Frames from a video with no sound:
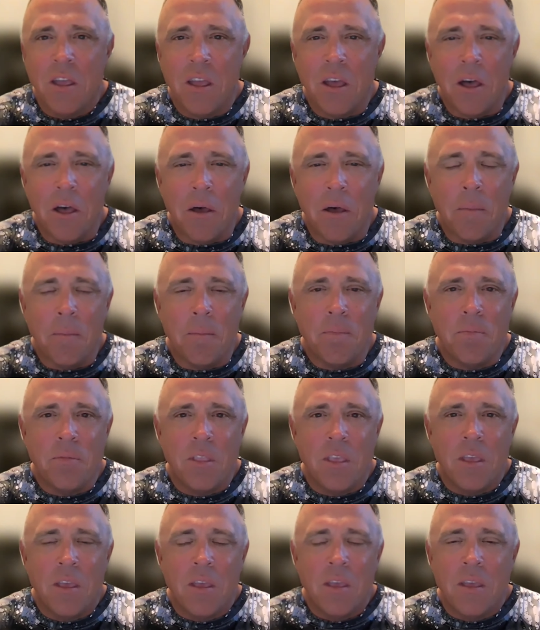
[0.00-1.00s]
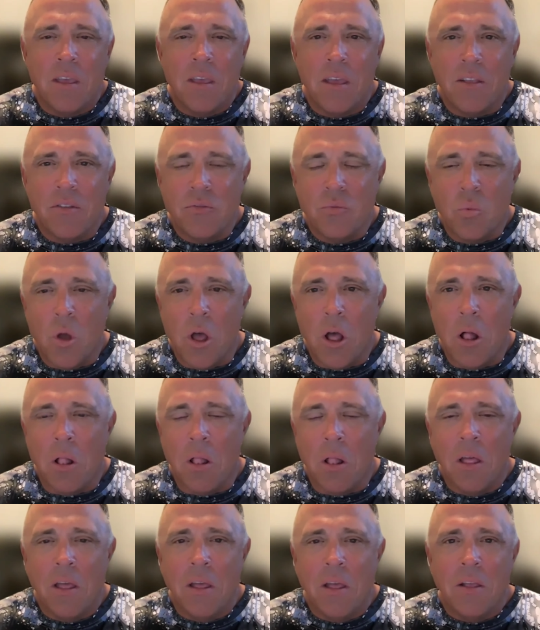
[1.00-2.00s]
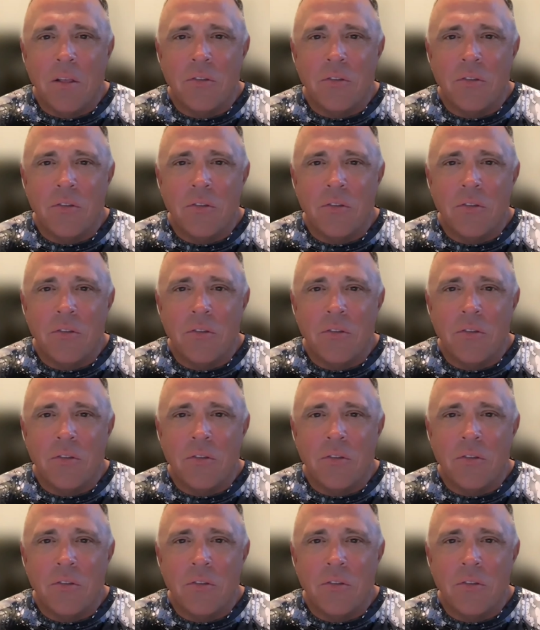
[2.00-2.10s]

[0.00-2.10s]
um, as well.